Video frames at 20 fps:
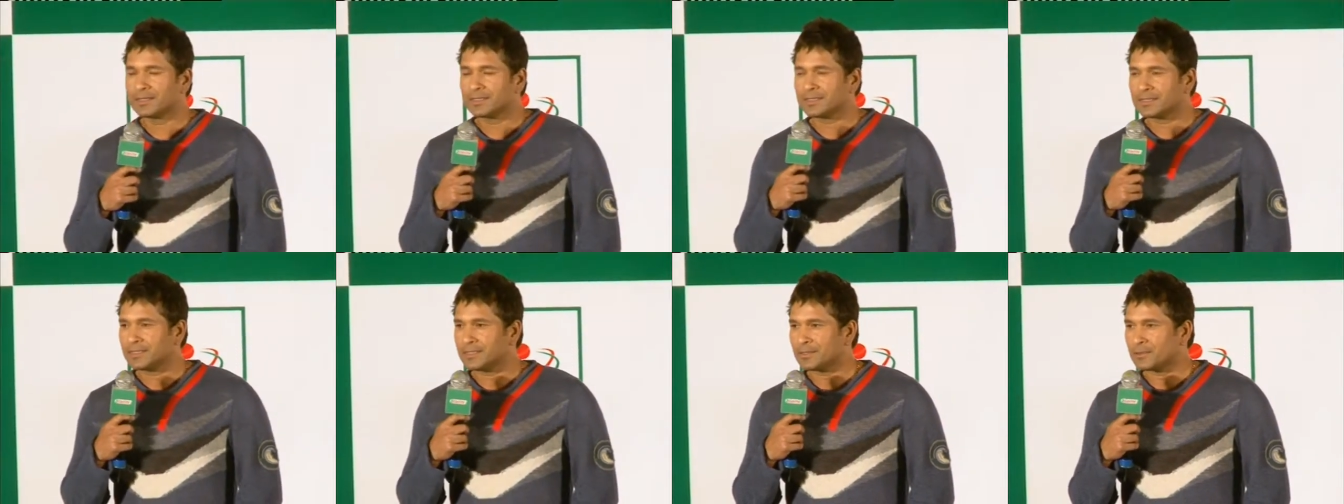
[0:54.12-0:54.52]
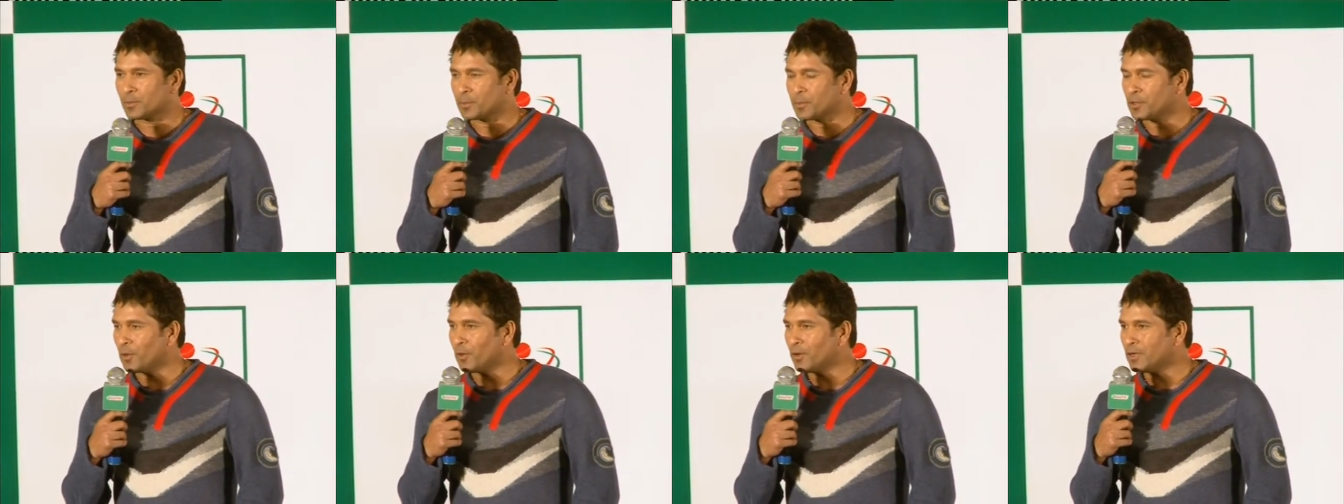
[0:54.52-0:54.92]
See, to
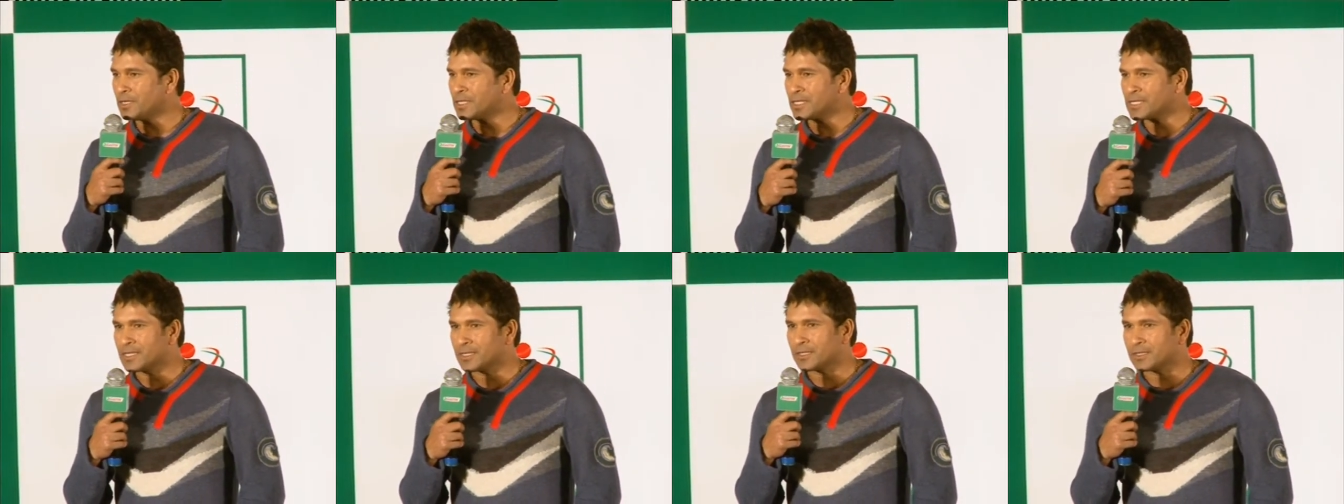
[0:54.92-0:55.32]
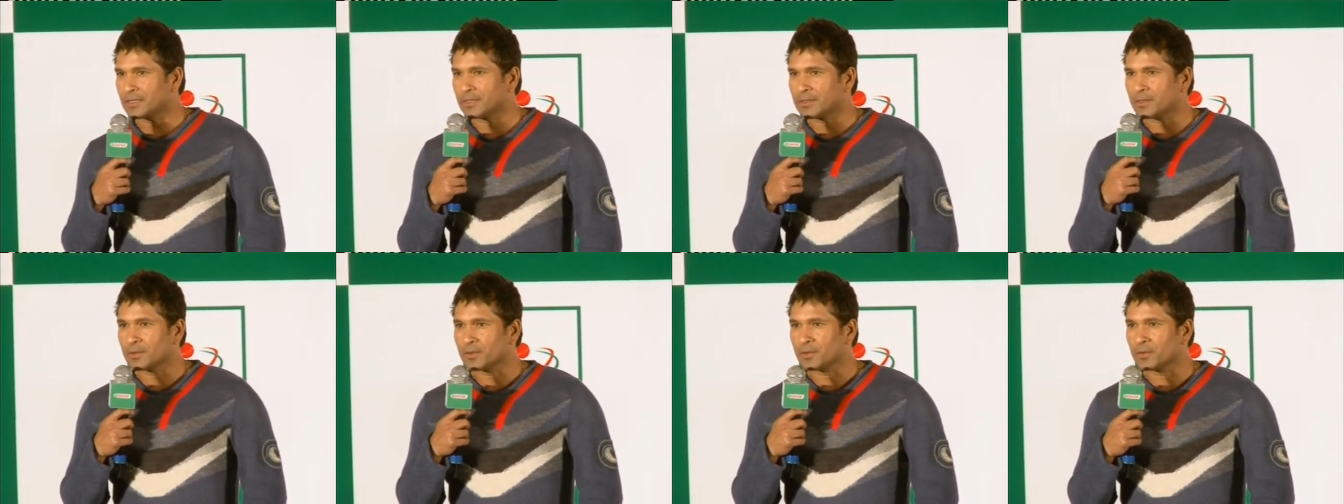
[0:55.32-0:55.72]
be honest,
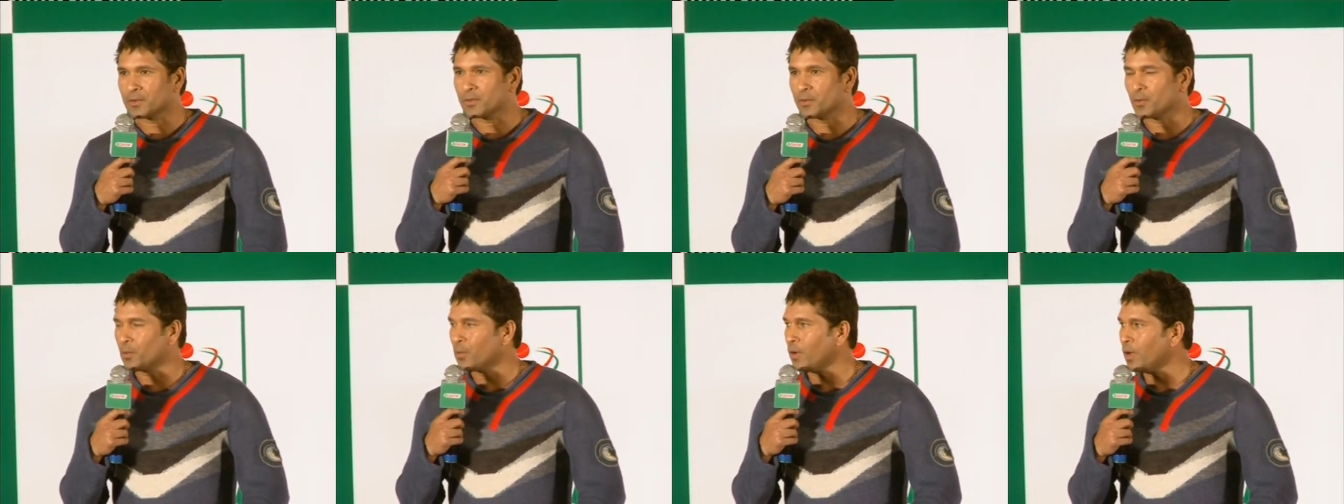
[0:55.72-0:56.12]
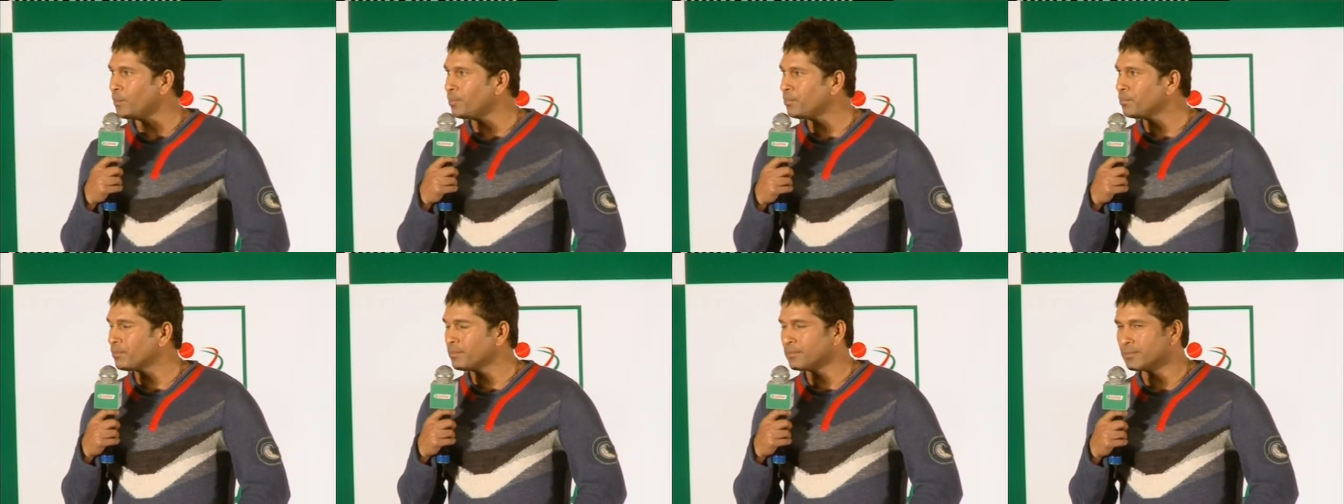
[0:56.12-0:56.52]
uh, grew
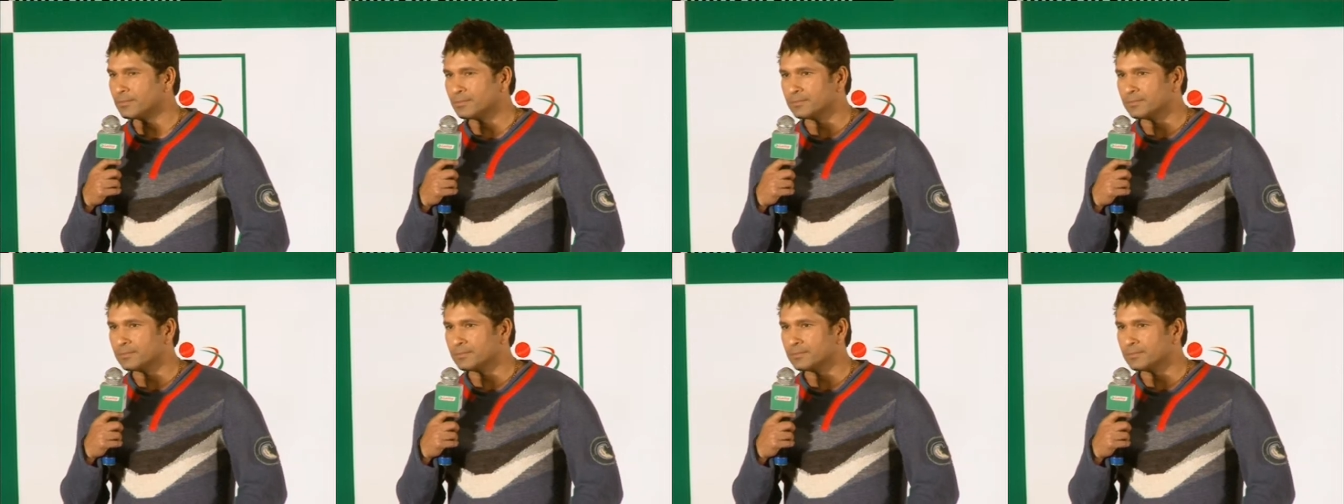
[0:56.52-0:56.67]
up